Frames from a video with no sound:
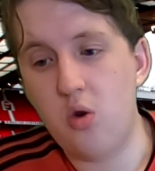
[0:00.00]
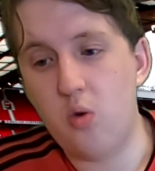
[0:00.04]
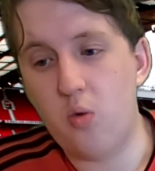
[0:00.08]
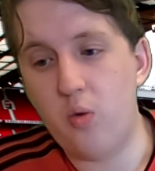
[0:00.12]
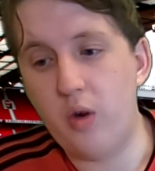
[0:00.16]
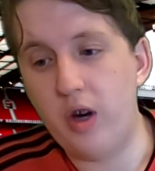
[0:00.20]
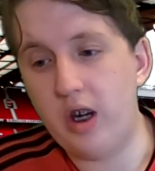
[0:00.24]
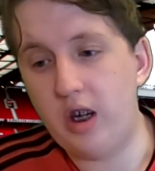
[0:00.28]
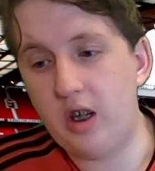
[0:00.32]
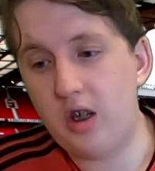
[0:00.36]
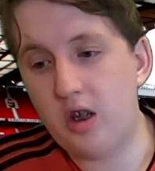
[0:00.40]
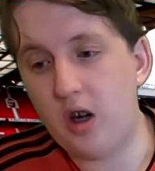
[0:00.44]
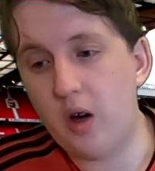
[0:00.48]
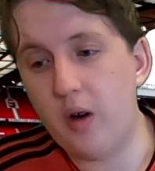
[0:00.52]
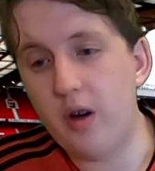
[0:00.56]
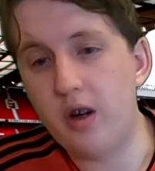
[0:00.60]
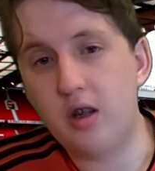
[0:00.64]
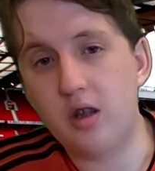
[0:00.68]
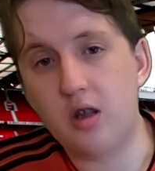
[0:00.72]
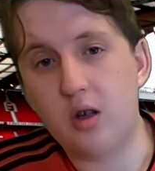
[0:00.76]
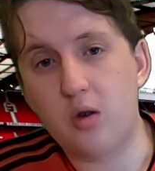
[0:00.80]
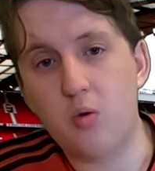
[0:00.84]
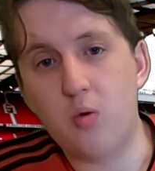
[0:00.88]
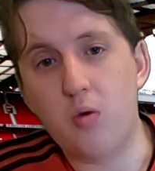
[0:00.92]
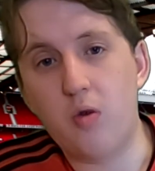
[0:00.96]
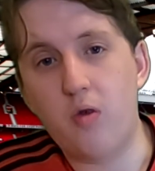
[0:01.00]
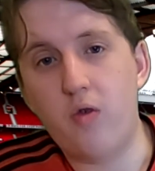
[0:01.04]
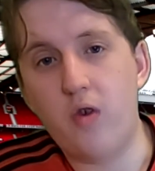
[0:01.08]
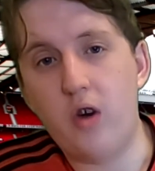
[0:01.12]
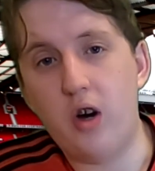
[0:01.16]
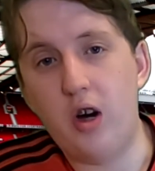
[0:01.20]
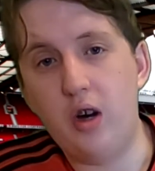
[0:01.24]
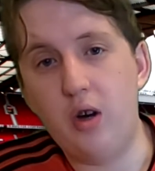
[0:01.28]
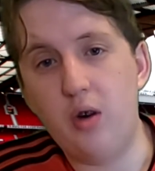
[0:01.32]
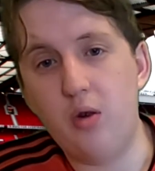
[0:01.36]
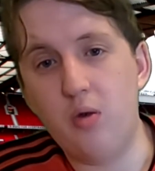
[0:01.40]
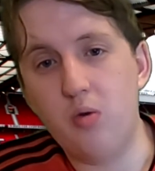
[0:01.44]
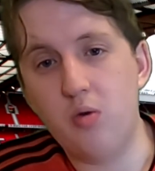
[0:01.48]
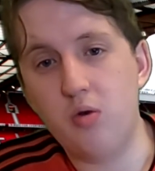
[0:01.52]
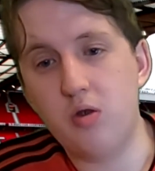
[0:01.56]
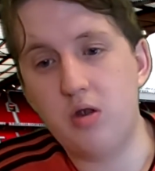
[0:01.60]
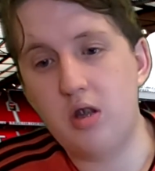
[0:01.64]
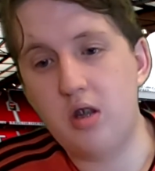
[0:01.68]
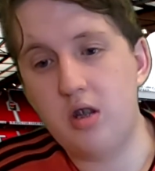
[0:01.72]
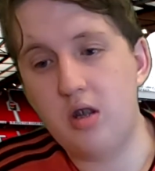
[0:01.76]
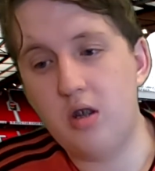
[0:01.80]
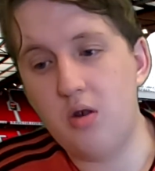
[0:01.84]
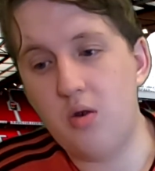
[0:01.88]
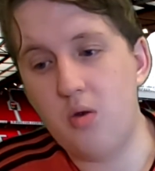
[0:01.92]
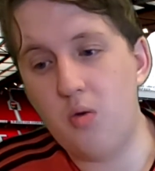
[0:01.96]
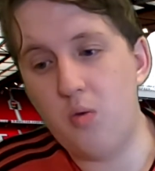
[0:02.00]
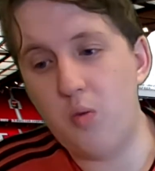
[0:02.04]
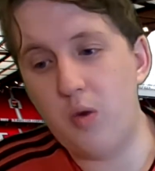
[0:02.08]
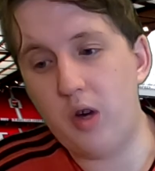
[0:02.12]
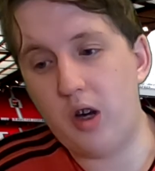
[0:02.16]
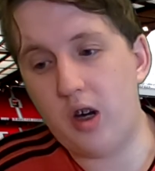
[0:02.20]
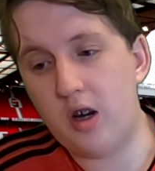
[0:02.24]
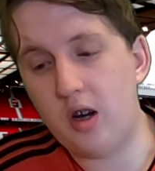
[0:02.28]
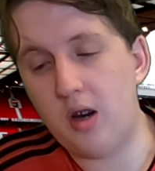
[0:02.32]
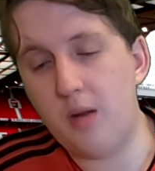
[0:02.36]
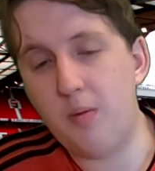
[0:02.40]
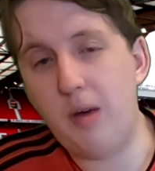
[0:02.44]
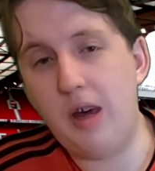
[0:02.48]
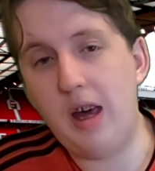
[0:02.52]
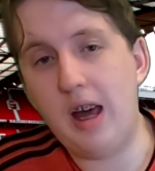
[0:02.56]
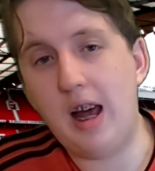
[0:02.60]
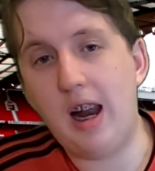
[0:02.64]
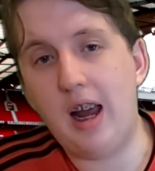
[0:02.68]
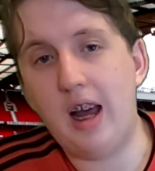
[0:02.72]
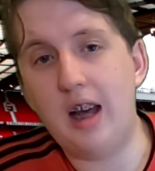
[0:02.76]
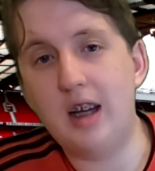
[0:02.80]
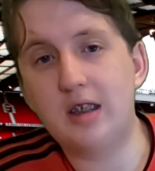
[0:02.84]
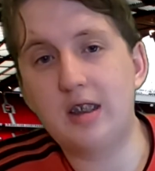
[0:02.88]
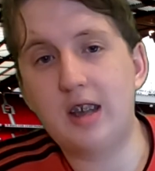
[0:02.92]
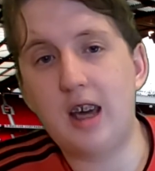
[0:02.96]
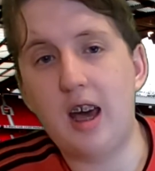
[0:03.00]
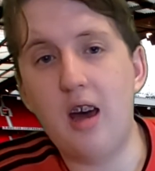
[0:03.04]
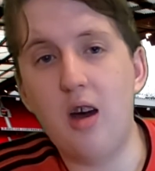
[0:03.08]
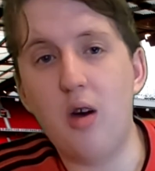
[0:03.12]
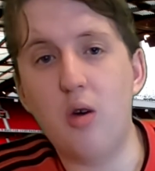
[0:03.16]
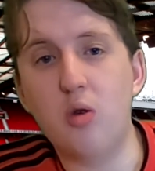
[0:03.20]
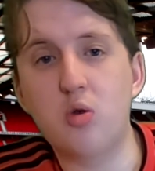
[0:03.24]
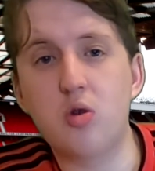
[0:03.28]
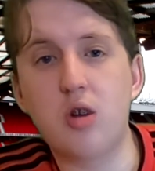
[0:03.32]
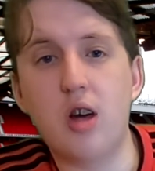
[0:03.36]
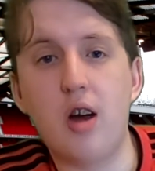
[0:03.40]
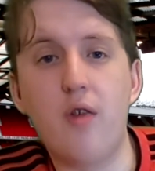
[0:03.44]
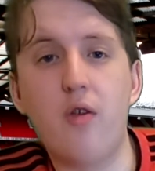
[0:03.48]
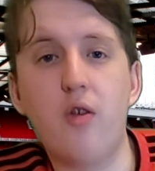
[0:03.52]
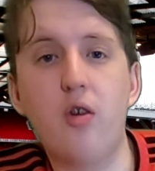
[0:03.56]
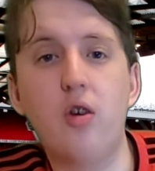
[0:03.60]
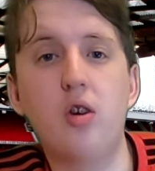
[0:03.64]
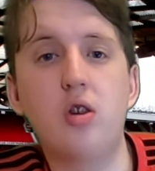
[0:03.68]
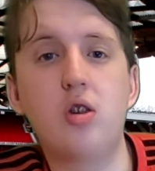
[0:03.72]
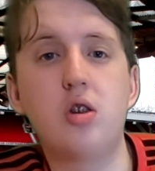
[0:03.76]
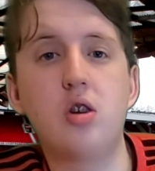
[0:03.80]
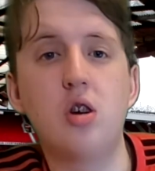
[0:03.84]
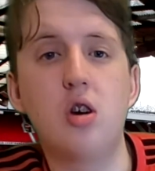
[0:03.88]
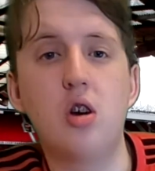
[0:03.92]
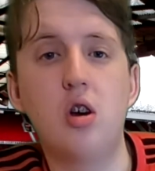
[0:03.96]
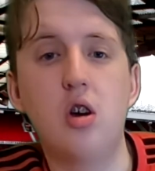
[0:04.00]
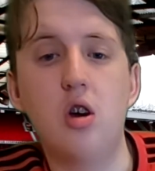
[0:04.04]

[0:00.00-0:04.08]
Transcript: We're going to the quarterfinals. We're going to beat LASK at Old Trafford.